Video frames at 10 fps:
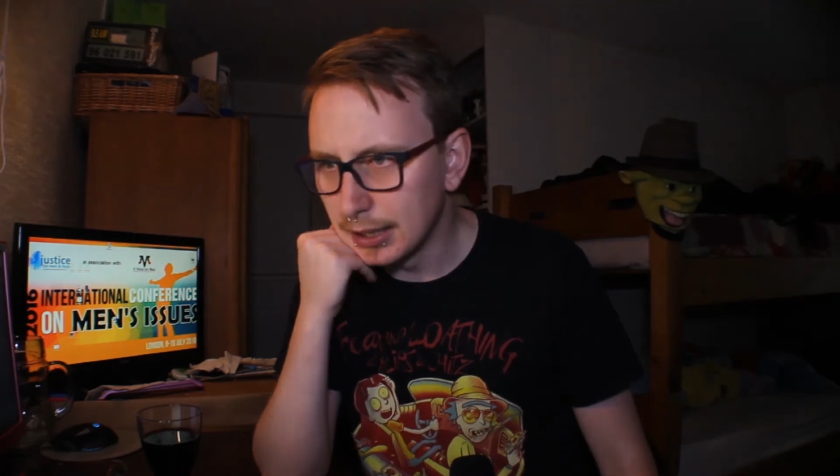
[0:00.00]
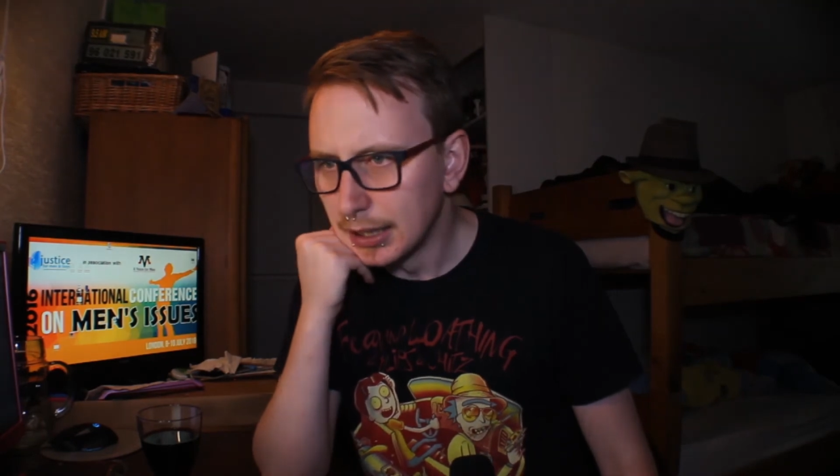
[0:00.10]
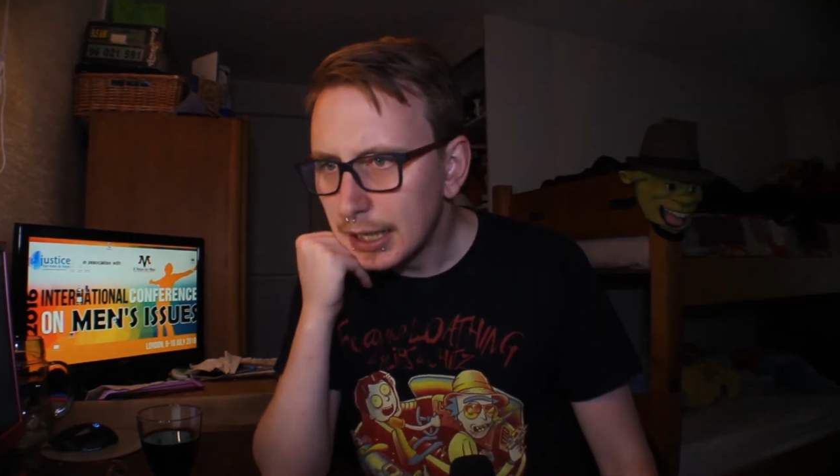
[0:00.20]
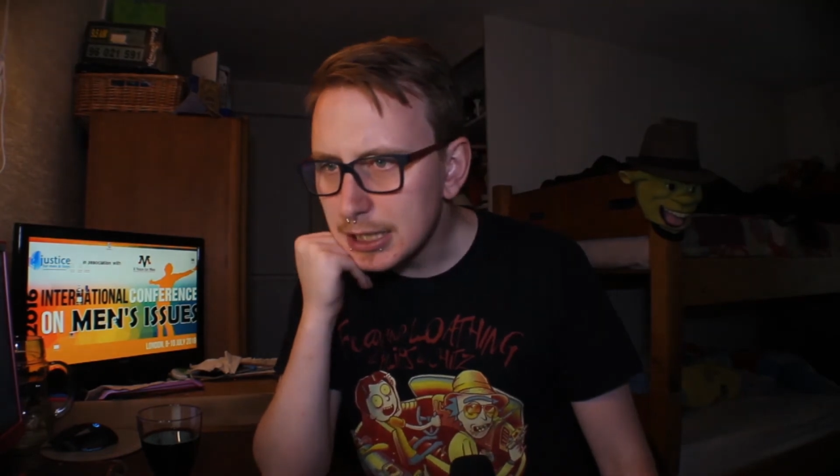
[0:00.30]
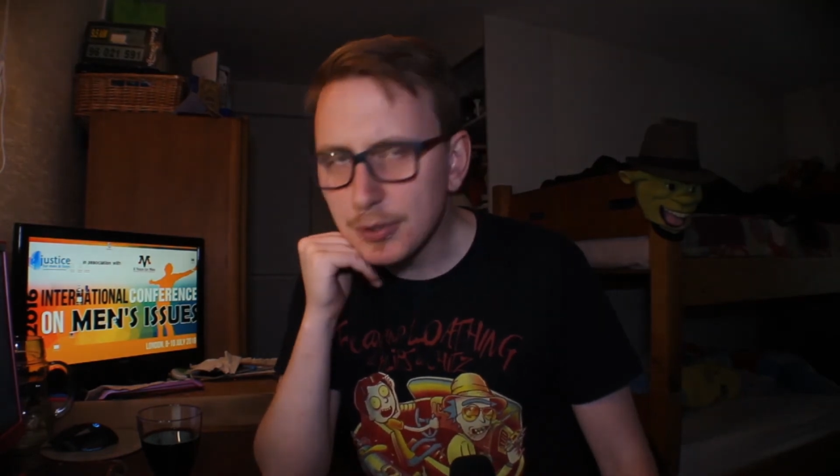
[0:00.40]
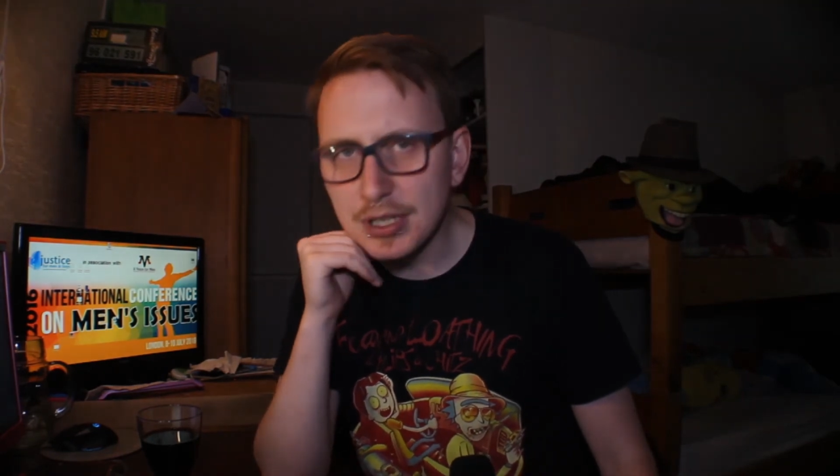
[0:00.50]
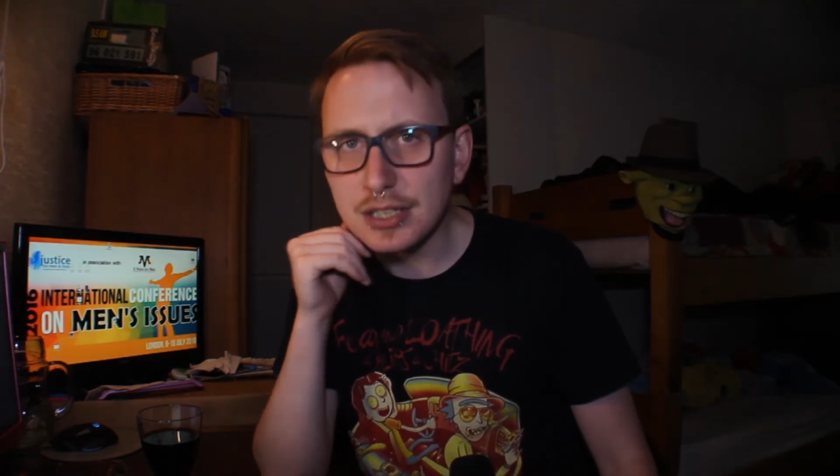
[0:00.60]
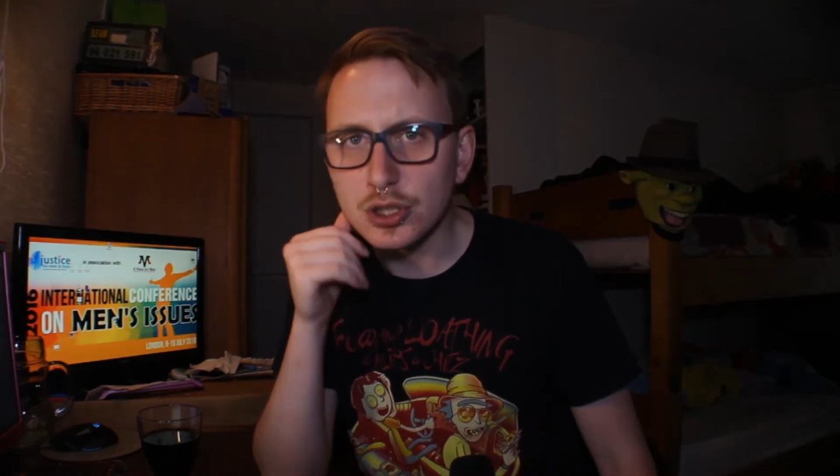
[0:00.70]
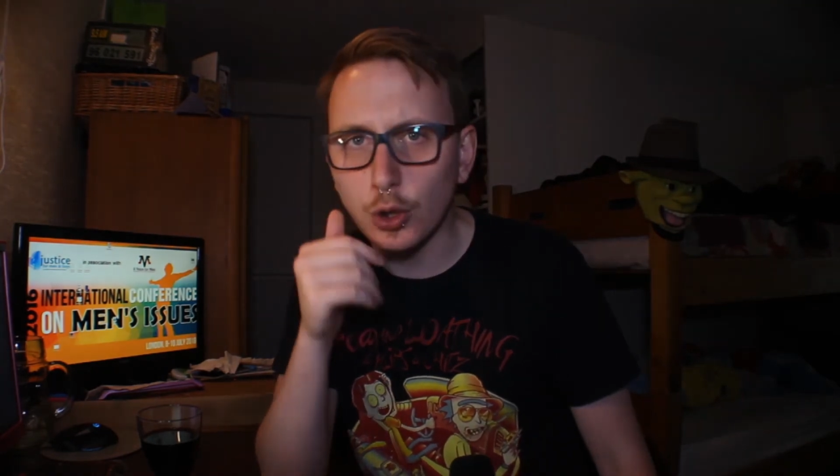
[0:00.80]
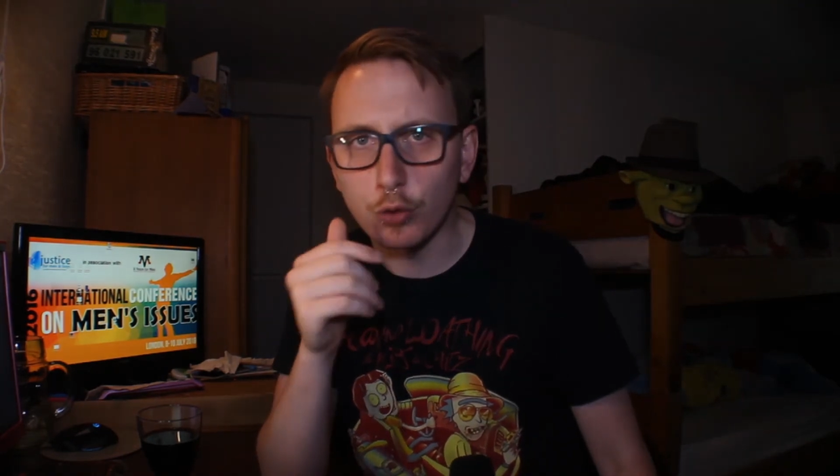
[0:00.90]
I suppose that's
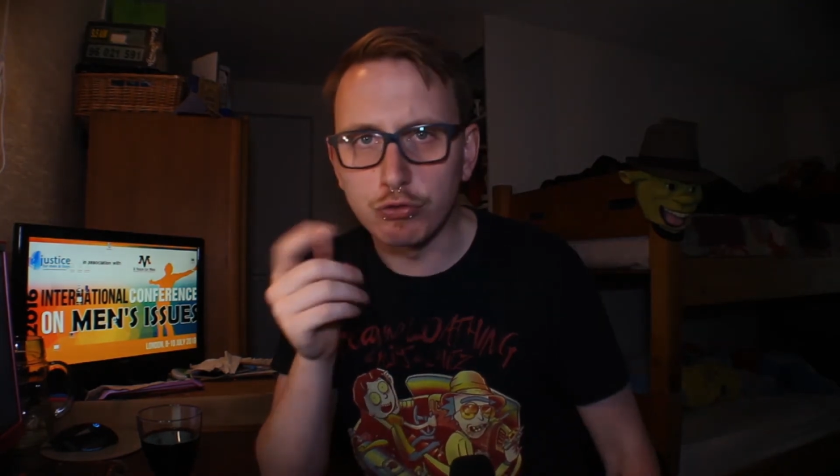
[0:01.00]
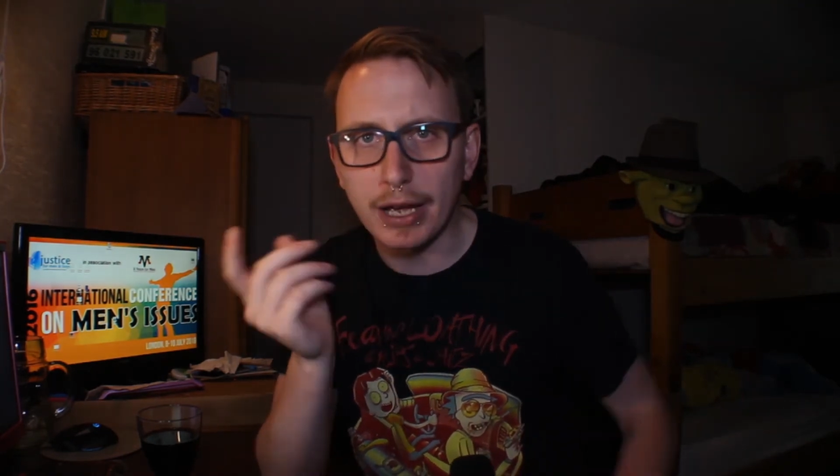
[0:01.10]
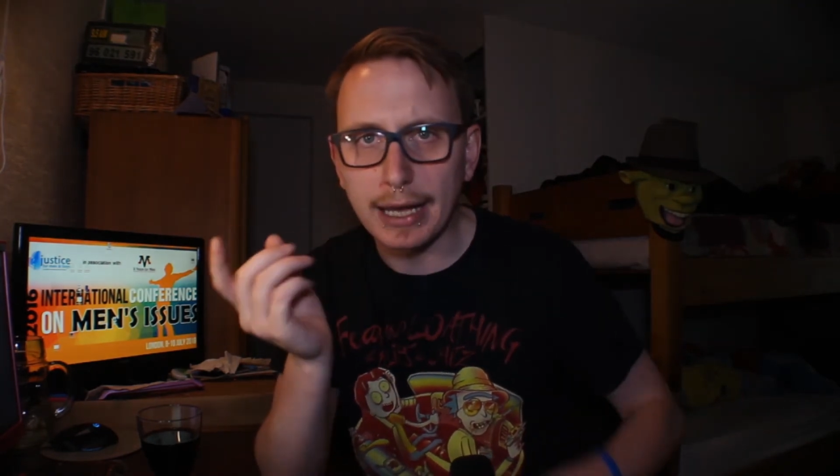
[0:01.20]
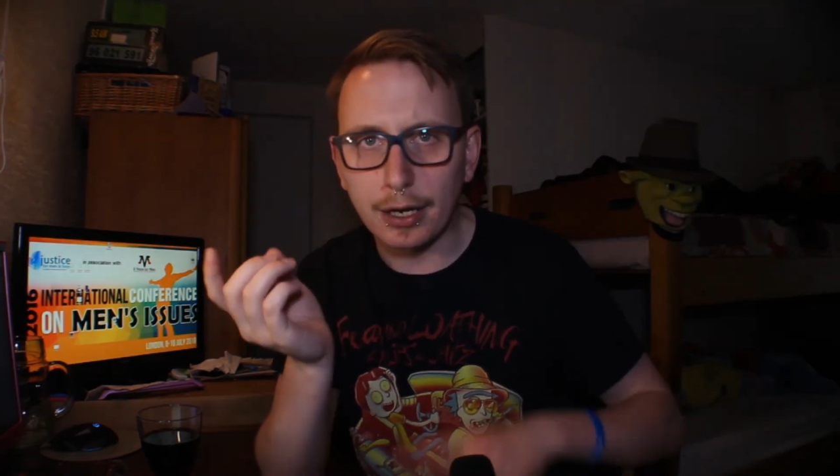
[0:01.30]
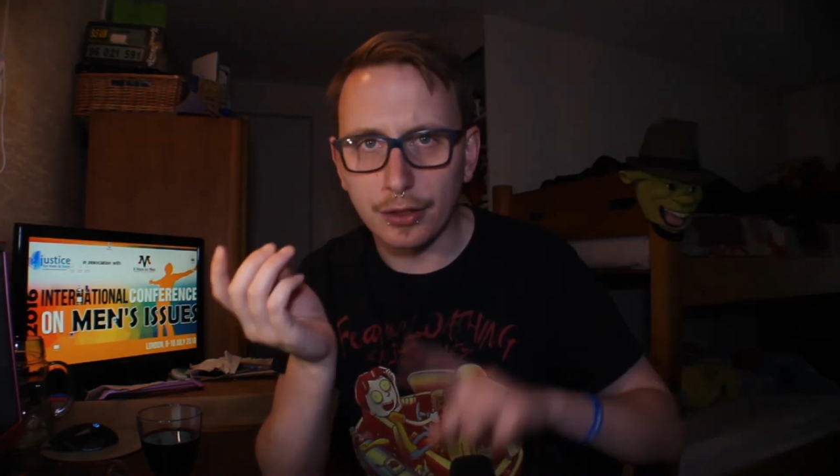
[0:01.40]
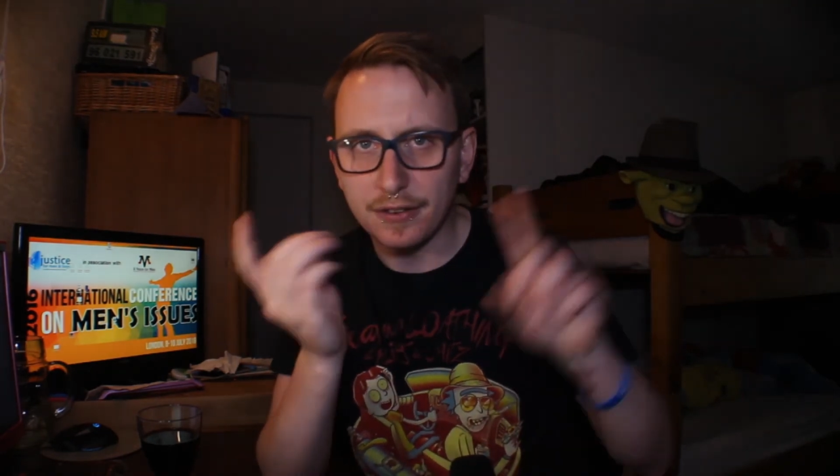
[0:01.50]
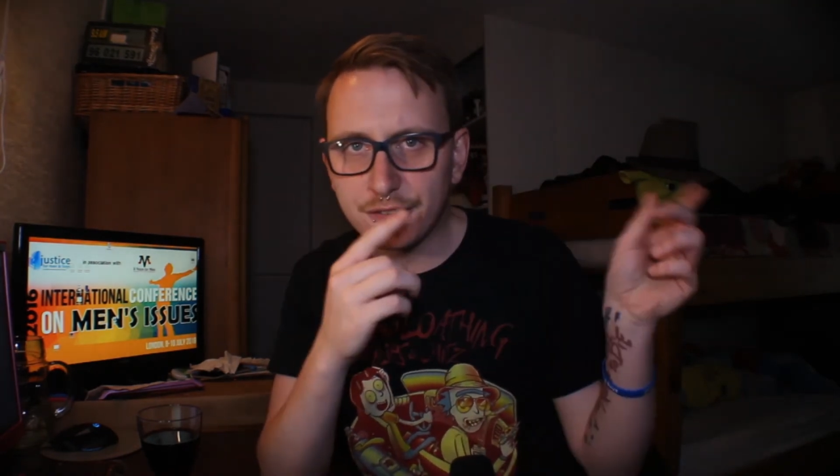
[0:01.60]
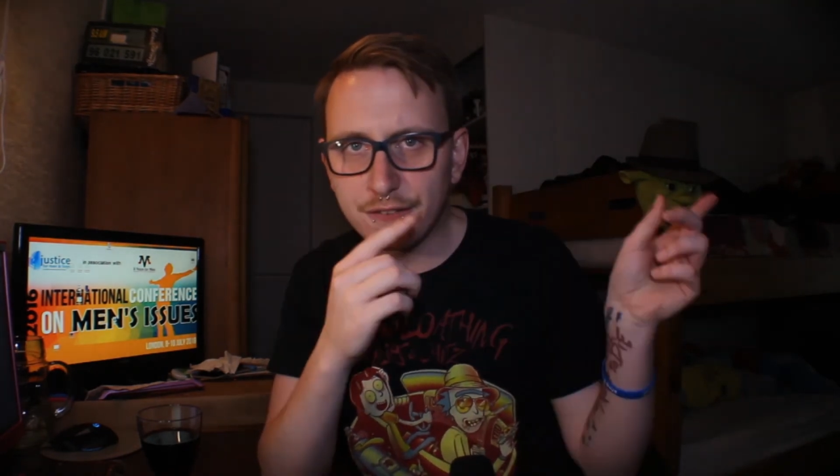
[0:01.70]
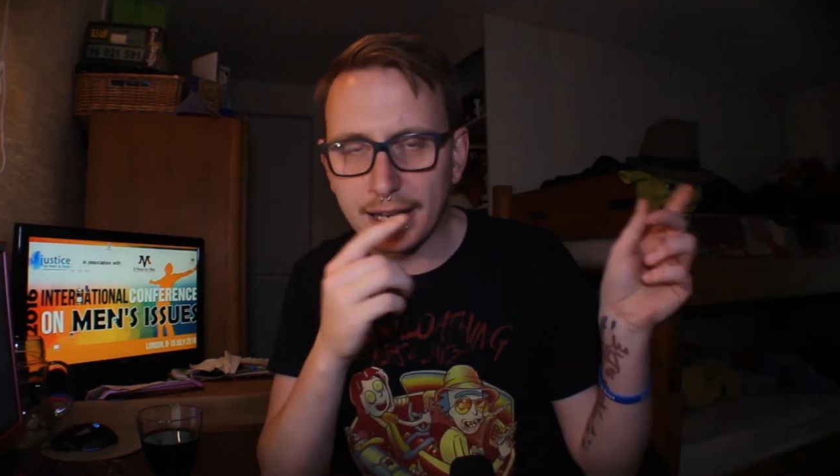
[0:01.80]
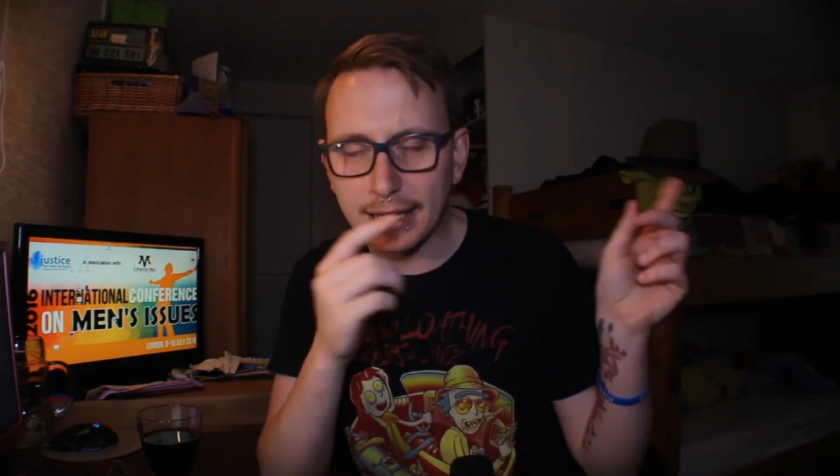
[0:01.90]
just gone right out the
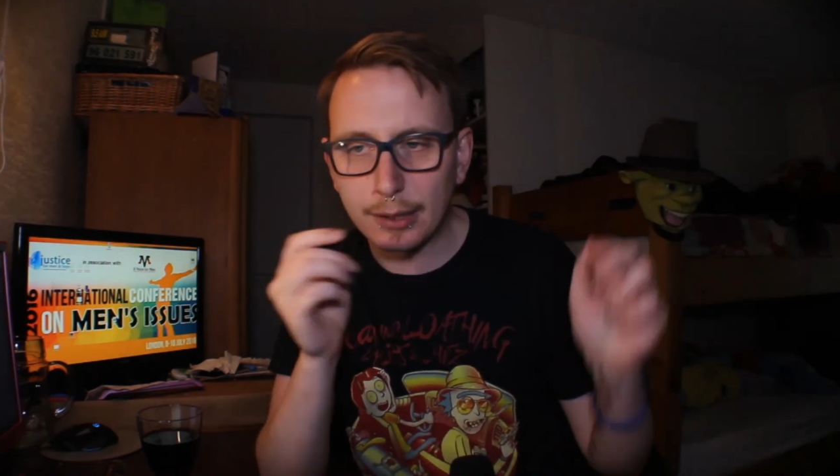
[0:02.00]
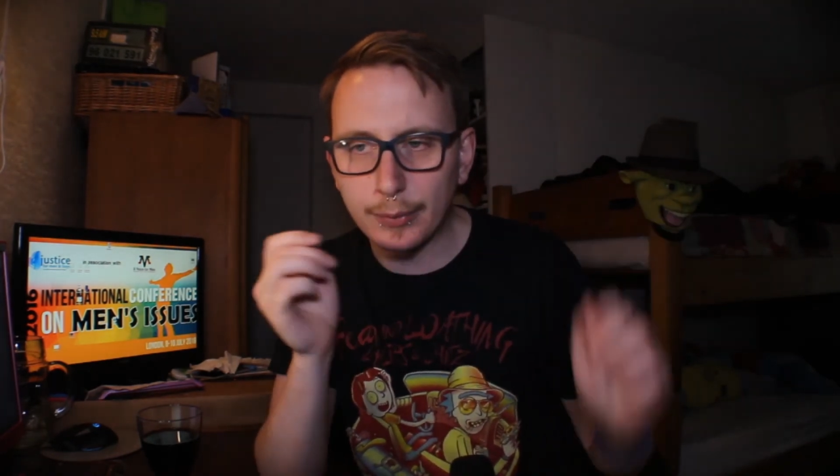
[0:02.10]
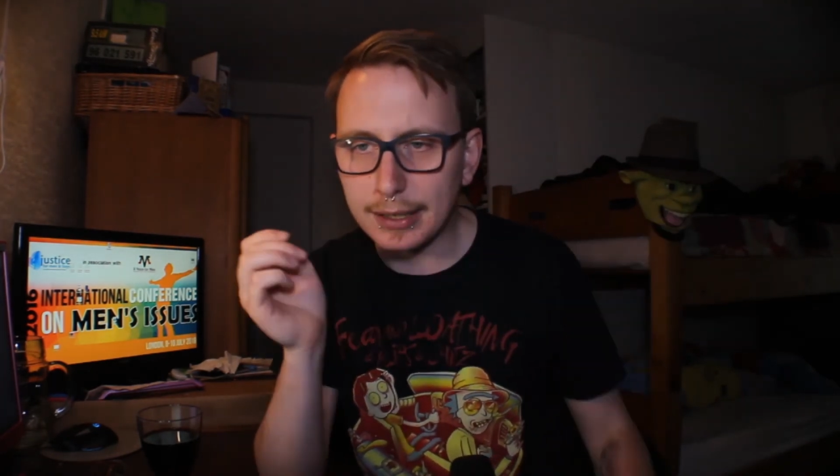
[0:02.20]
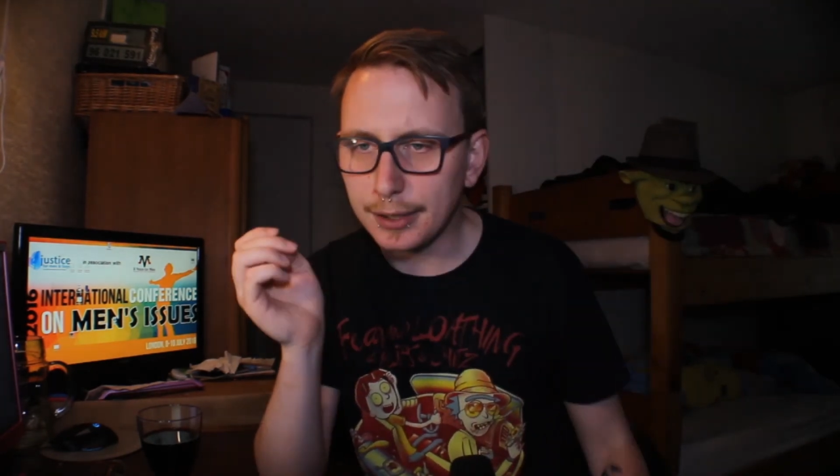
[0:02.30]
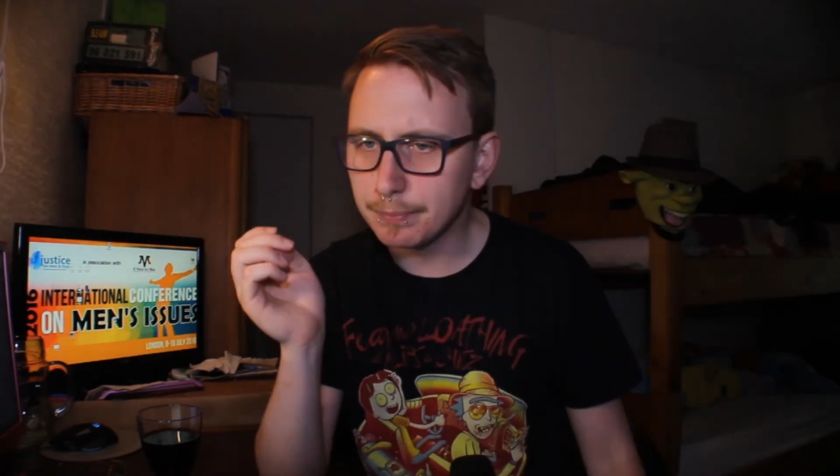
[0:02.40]
fucking window.